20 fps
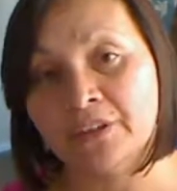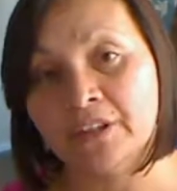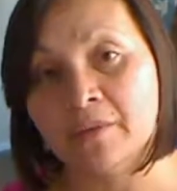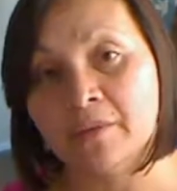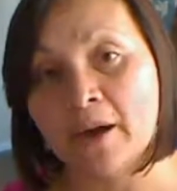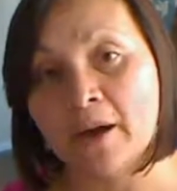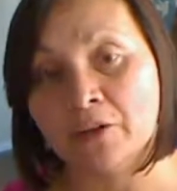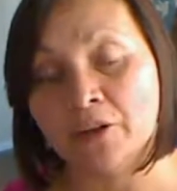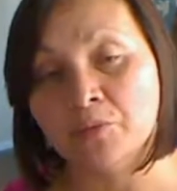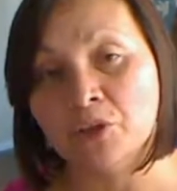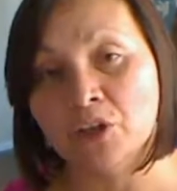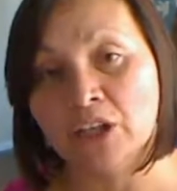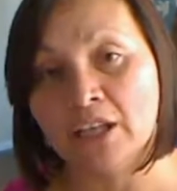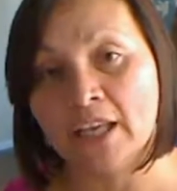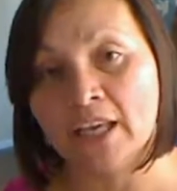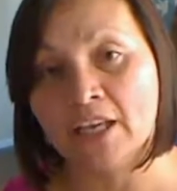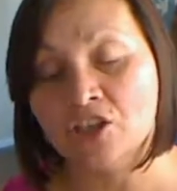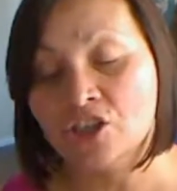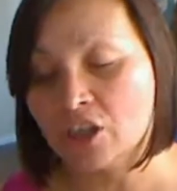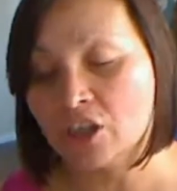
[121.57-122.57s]
about
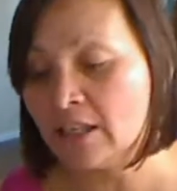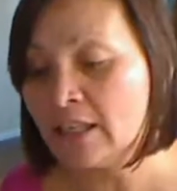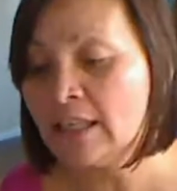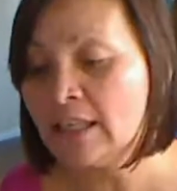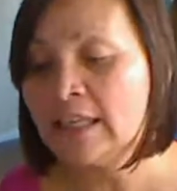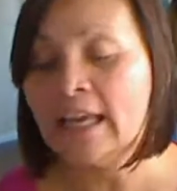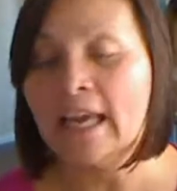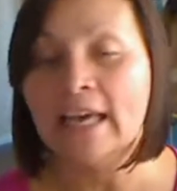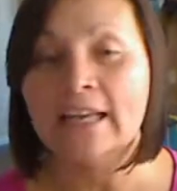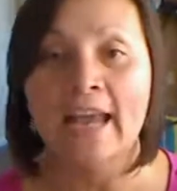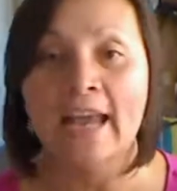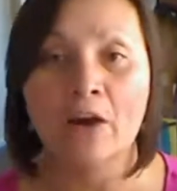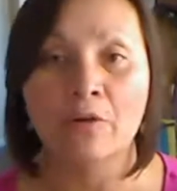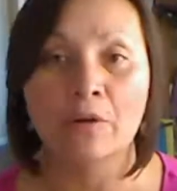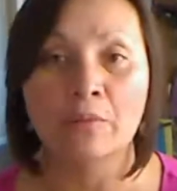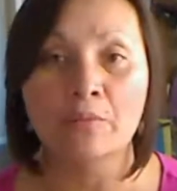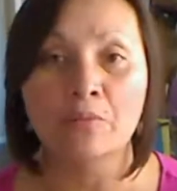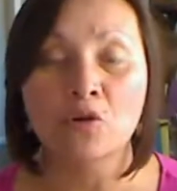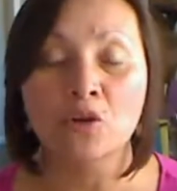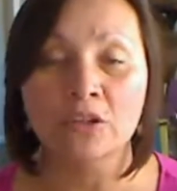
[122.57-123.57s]
communication and
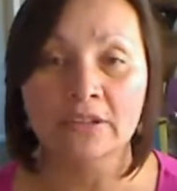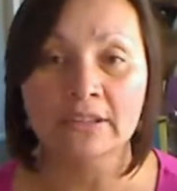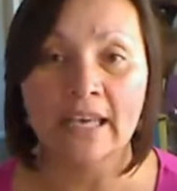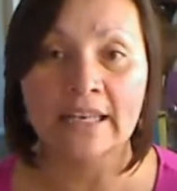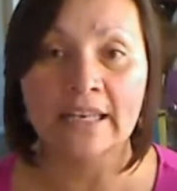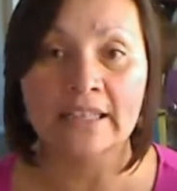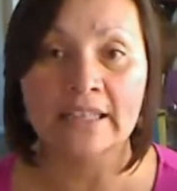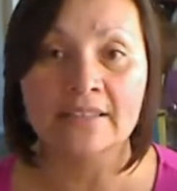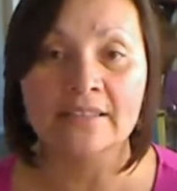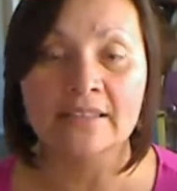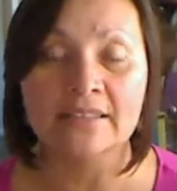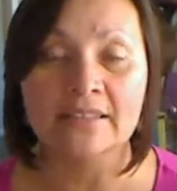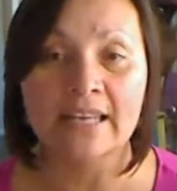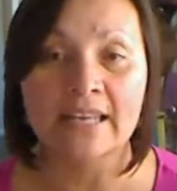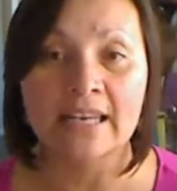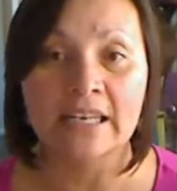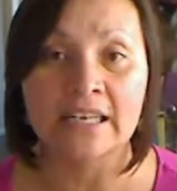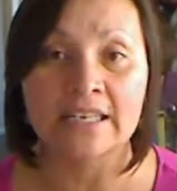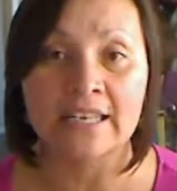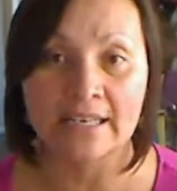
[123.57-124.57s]
how important that is to
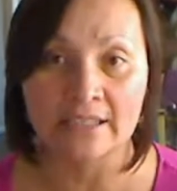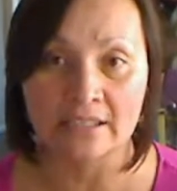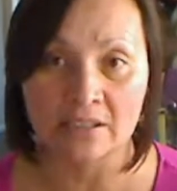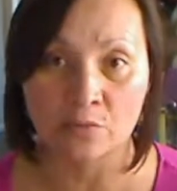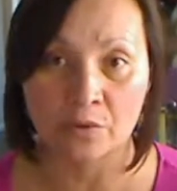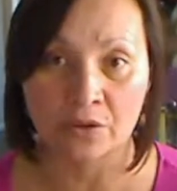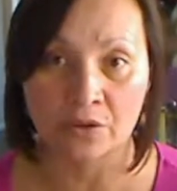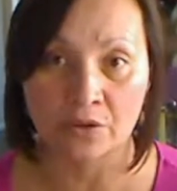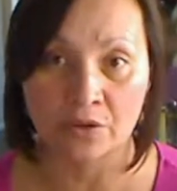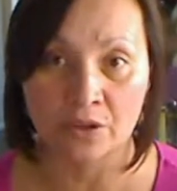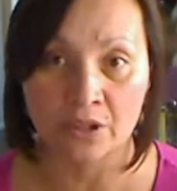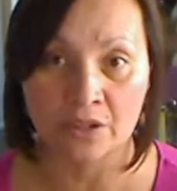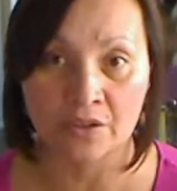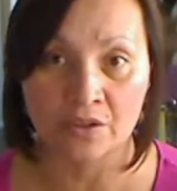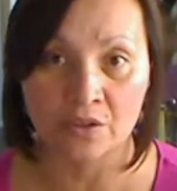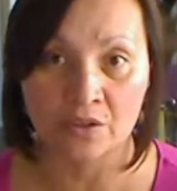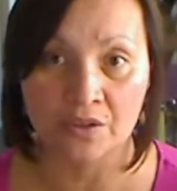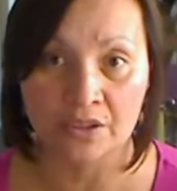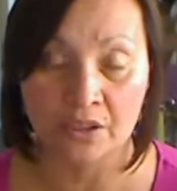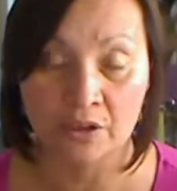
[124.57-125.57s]
stay connected with your
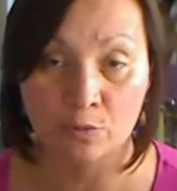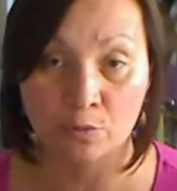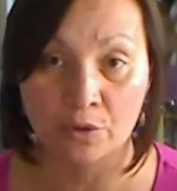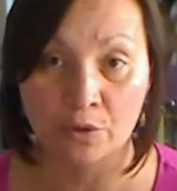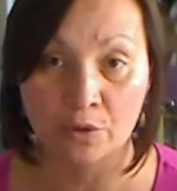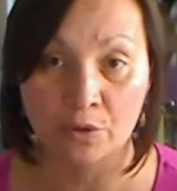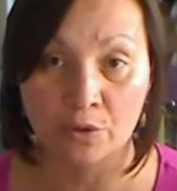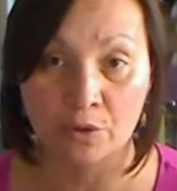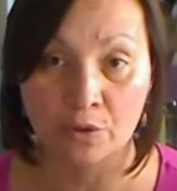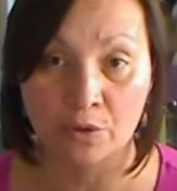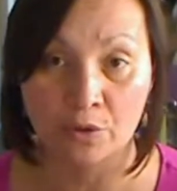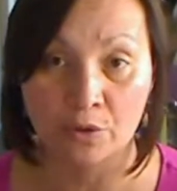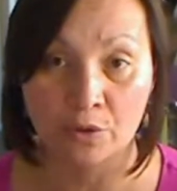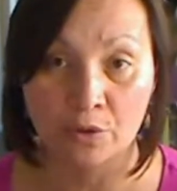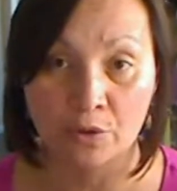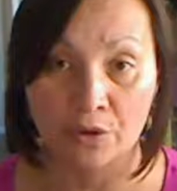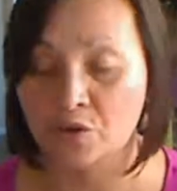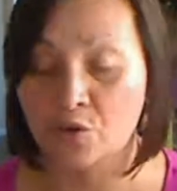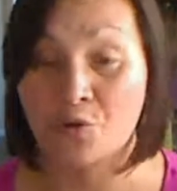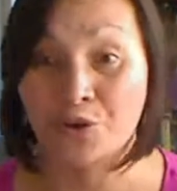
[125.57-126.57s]
consultant or with your
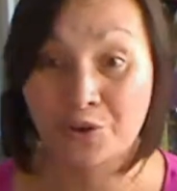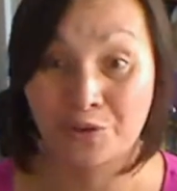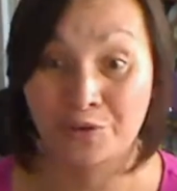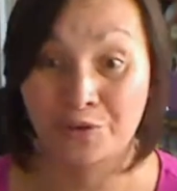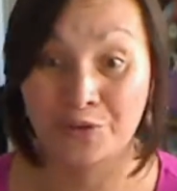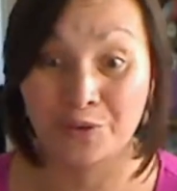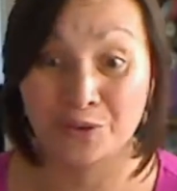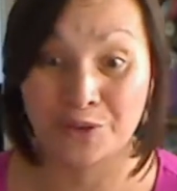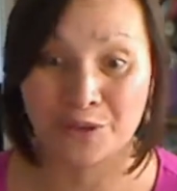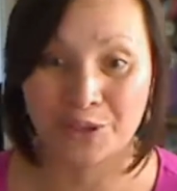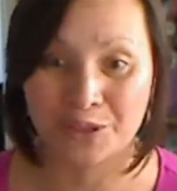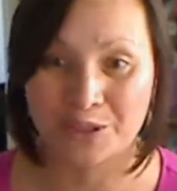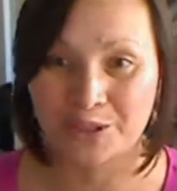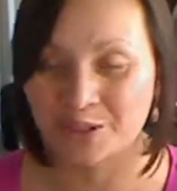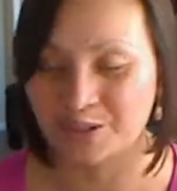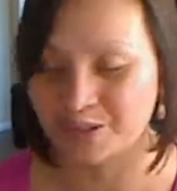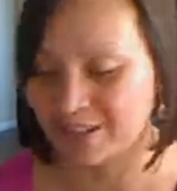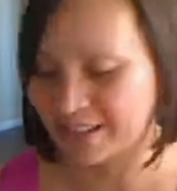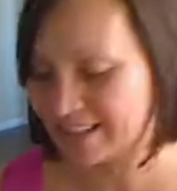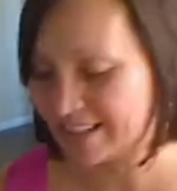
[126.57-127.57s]
host or your future
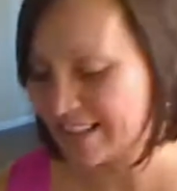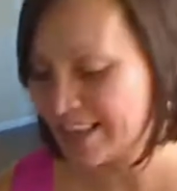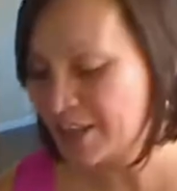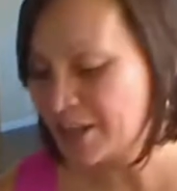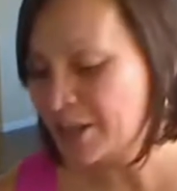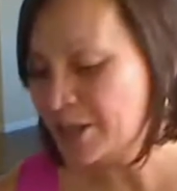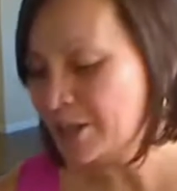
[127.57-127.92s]
consultant.